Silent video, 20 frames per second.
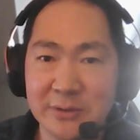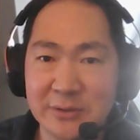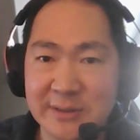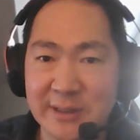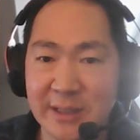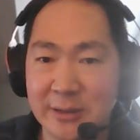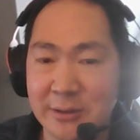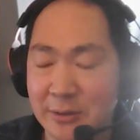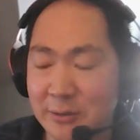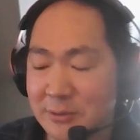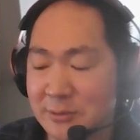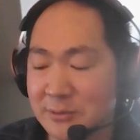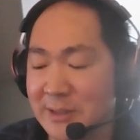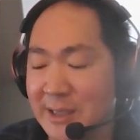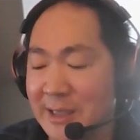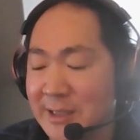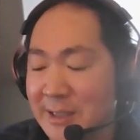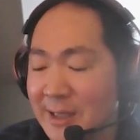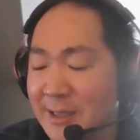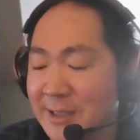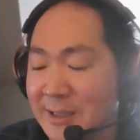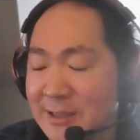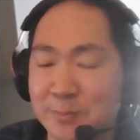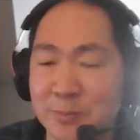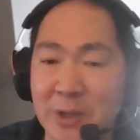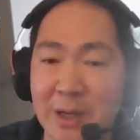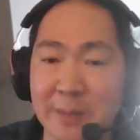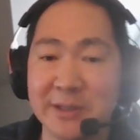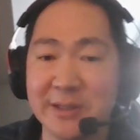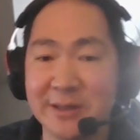stakeholders, and it's
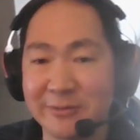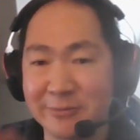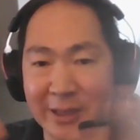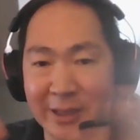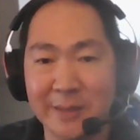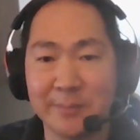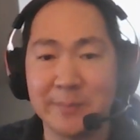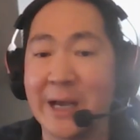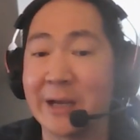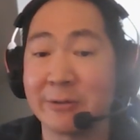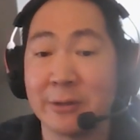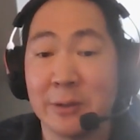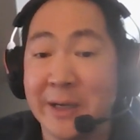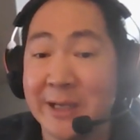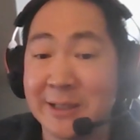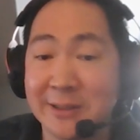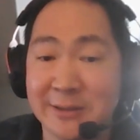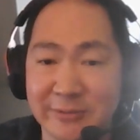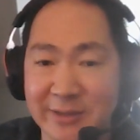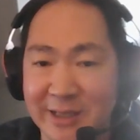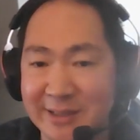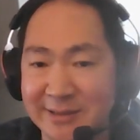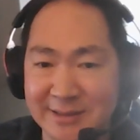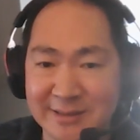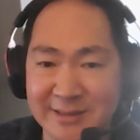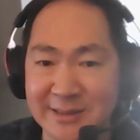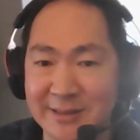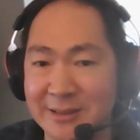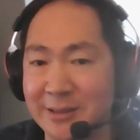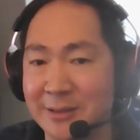probably the right macro answer. Right? As a
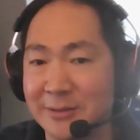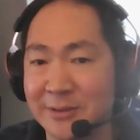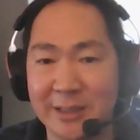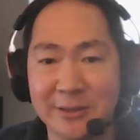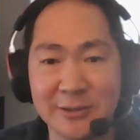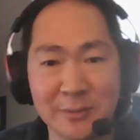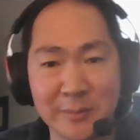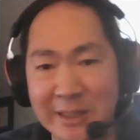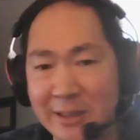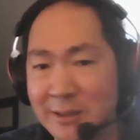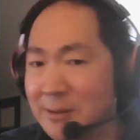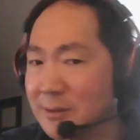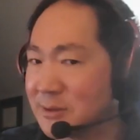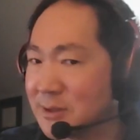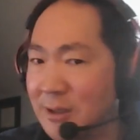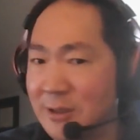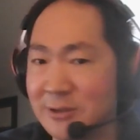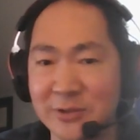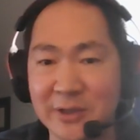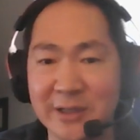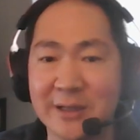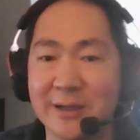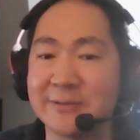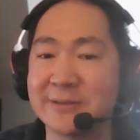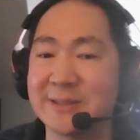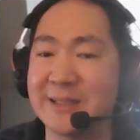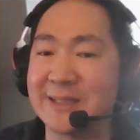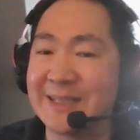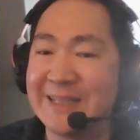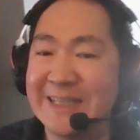CEO, again, you're making those hard
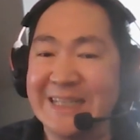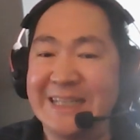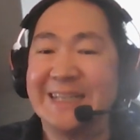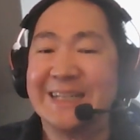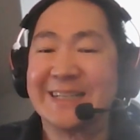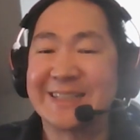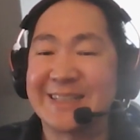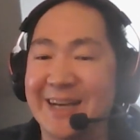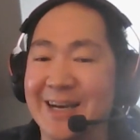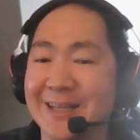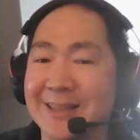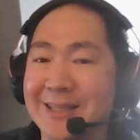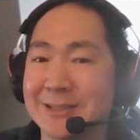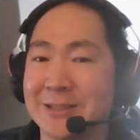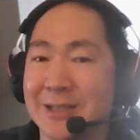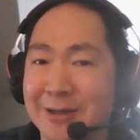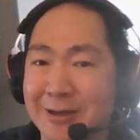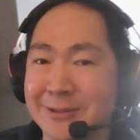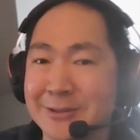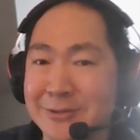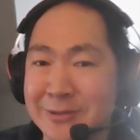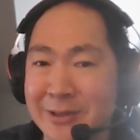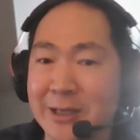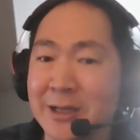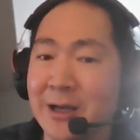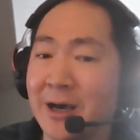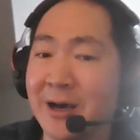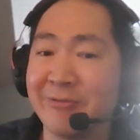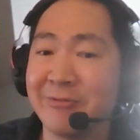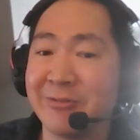trade-offs. Like, God, that's a hard
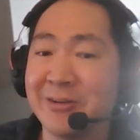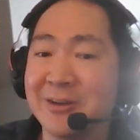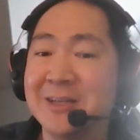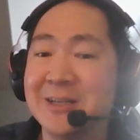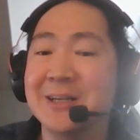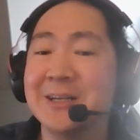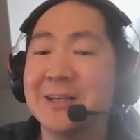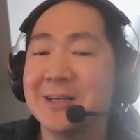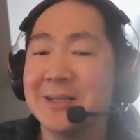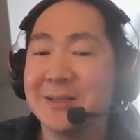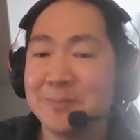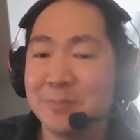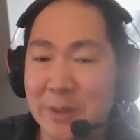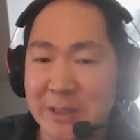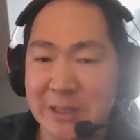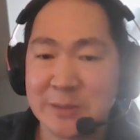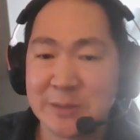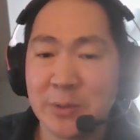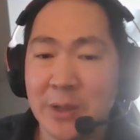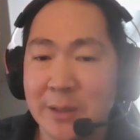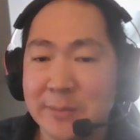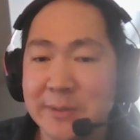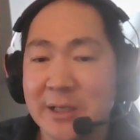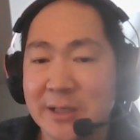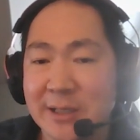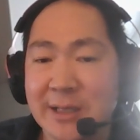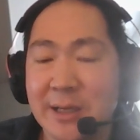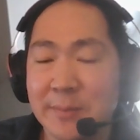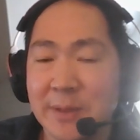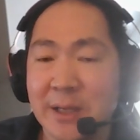trade-off, but it's probably going
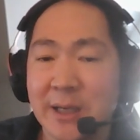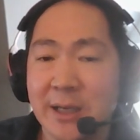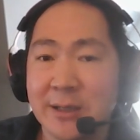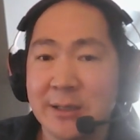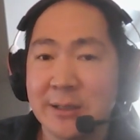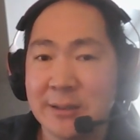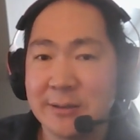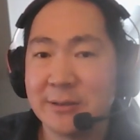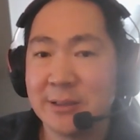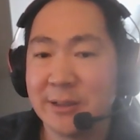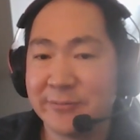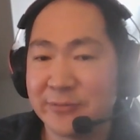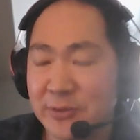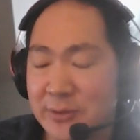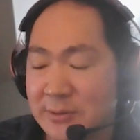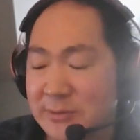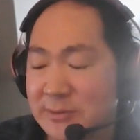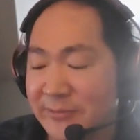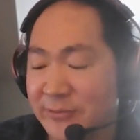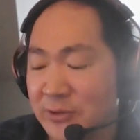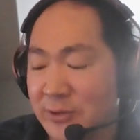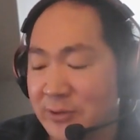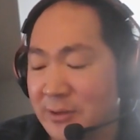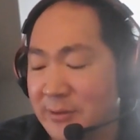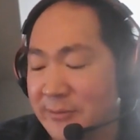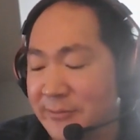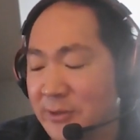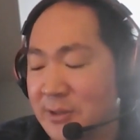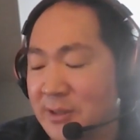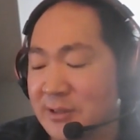to get made
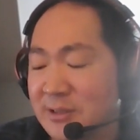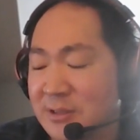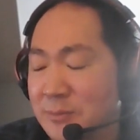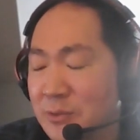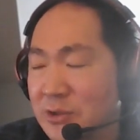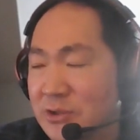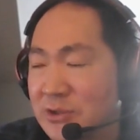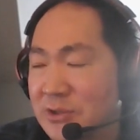for customer and